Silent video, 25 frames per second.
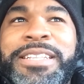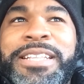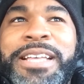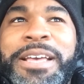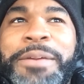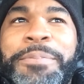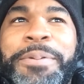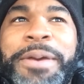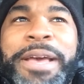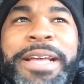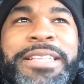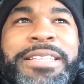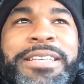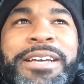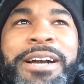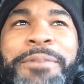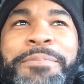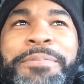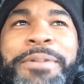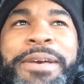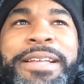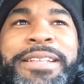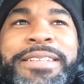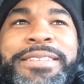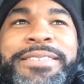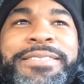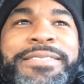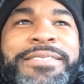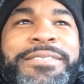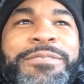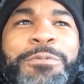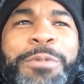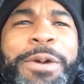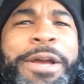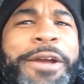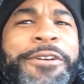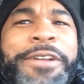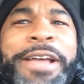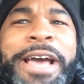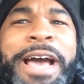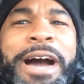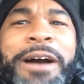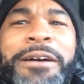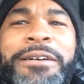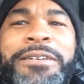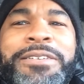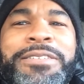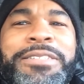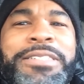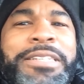They picked up at weird
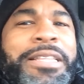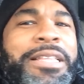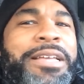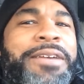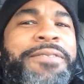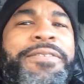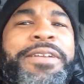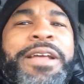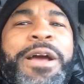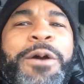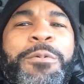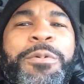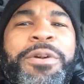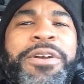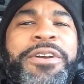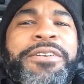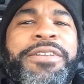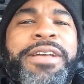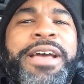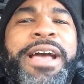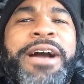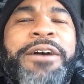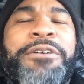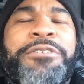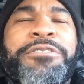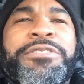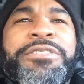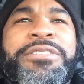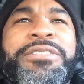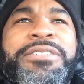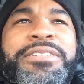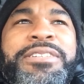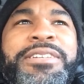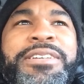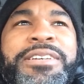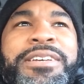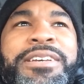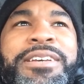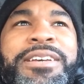hours, delivered at weird hours